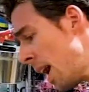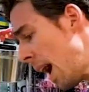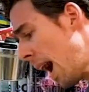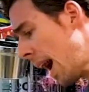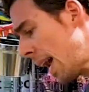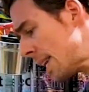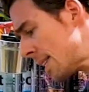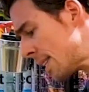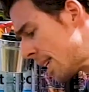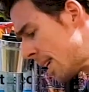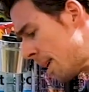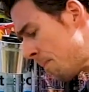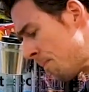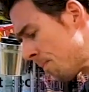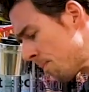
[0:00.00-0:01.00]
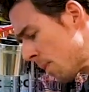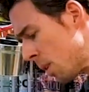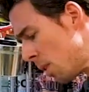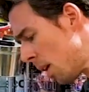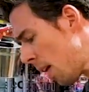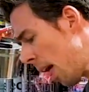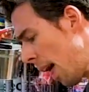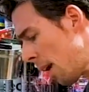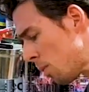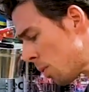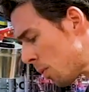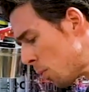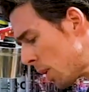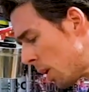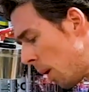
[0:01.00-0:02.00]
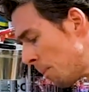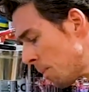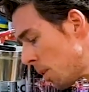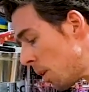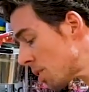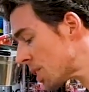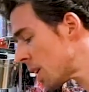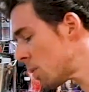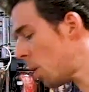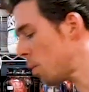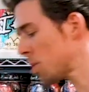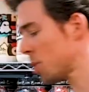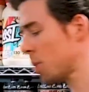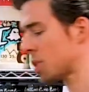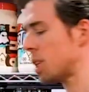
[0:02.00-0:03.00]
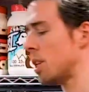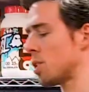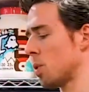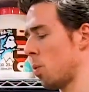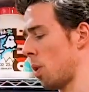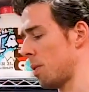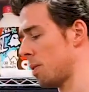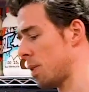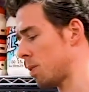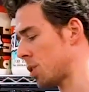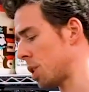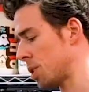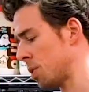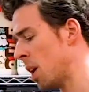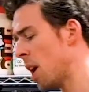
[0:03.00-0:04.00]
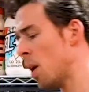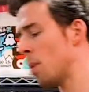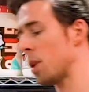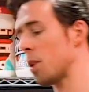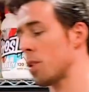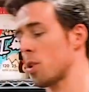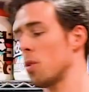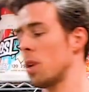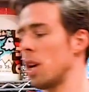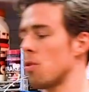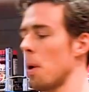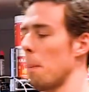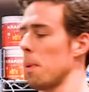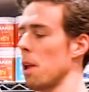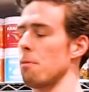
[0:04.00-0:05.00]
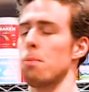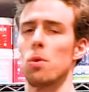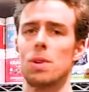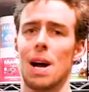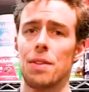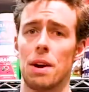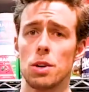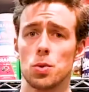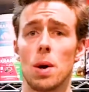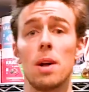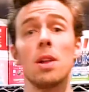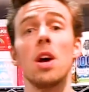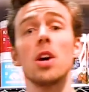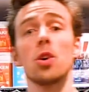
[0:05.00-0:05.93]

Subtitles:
And what have we got? I'll tell you what. We'll do a seasonal one. We got the cookie crumble I pulled out there as well.